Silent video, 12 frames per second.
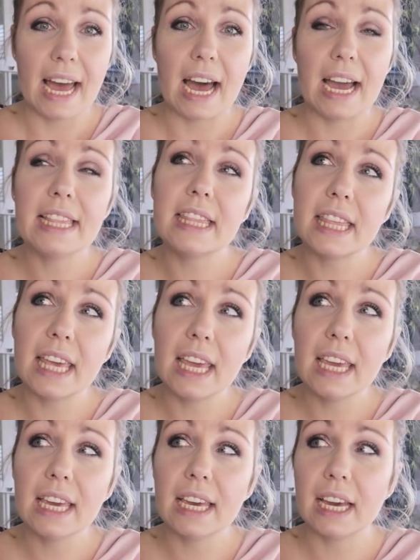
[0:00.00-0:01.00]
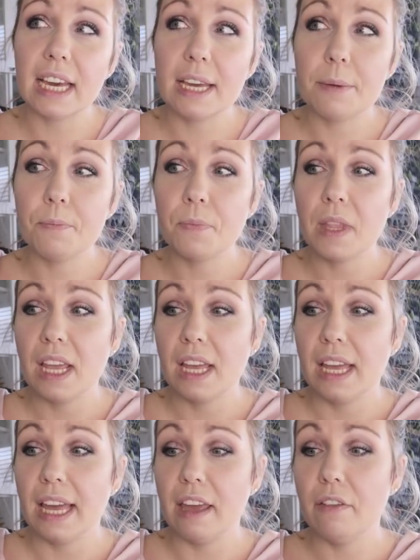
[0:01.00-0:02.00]
I think
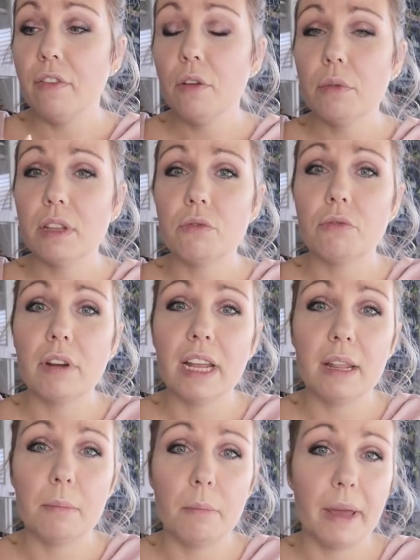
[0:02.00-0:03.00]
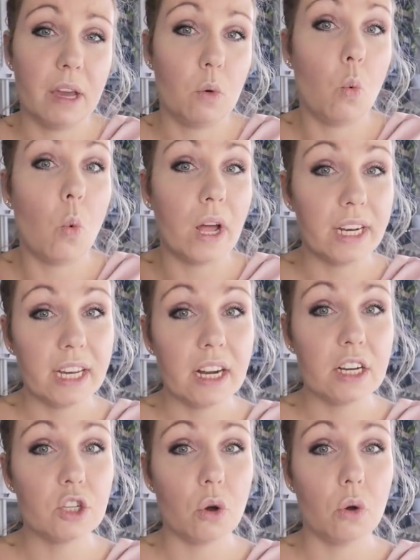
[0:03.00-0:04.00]
if you would really make one
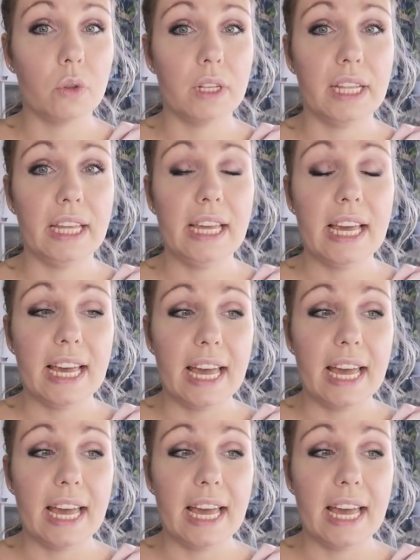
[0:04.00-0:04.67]
card only,